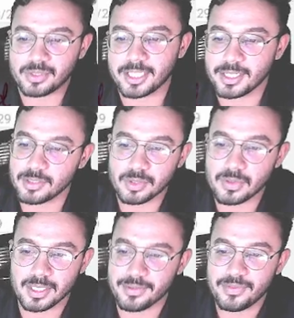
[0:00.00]
there is
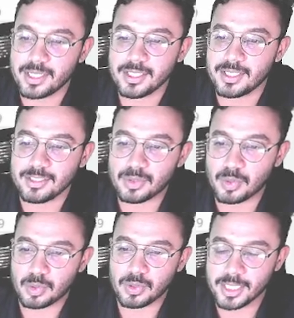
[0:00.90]
no, definitely there is
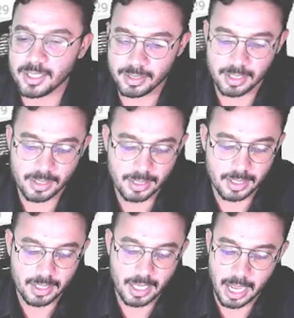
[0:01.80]
no role in
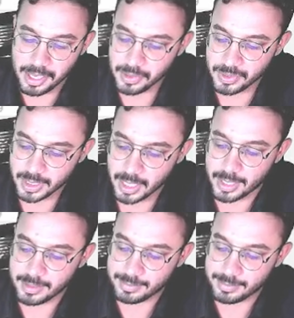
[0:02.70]
IUGR.